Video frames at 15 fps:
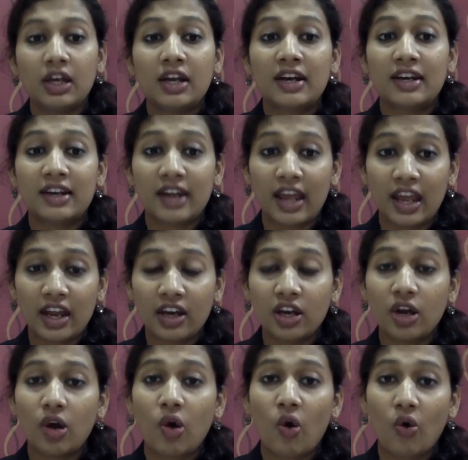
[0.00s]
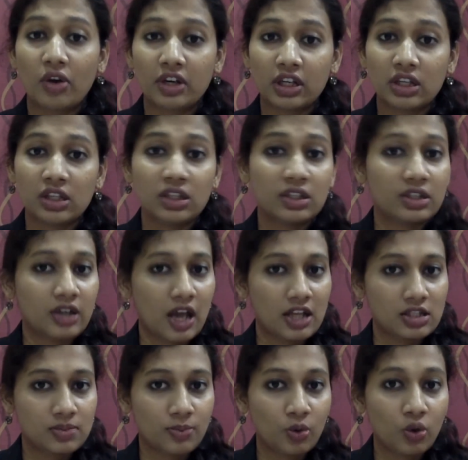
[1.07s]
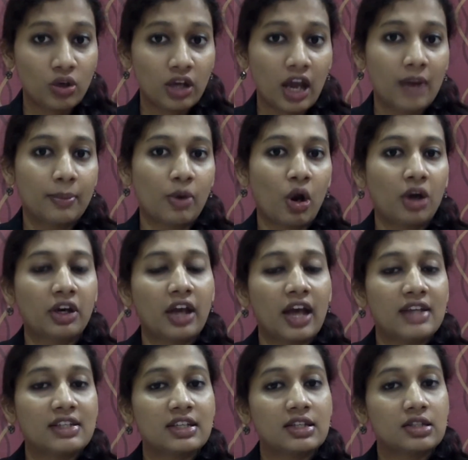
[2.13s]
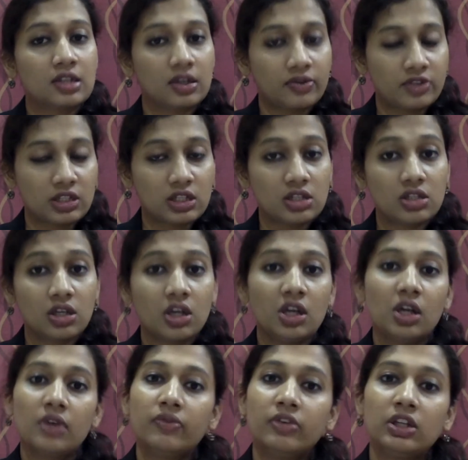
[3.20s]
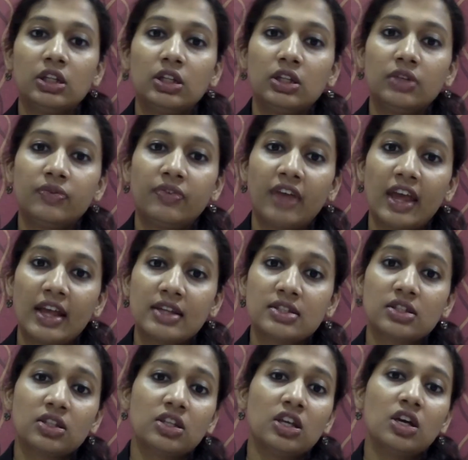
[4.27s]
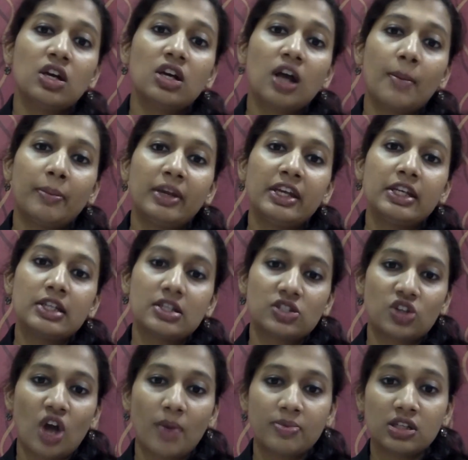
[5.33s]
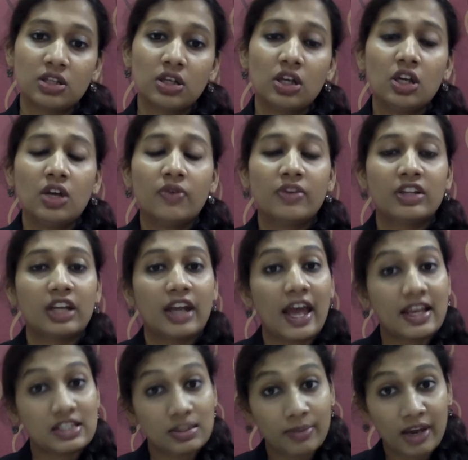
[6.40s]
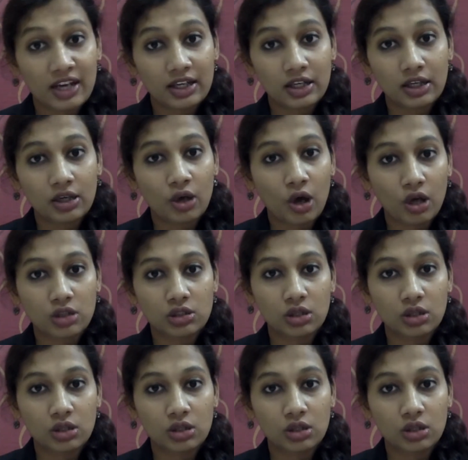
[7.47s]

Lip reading: Trade, hotel, transport and broadcasting services will face near complete disruption with an estimated loss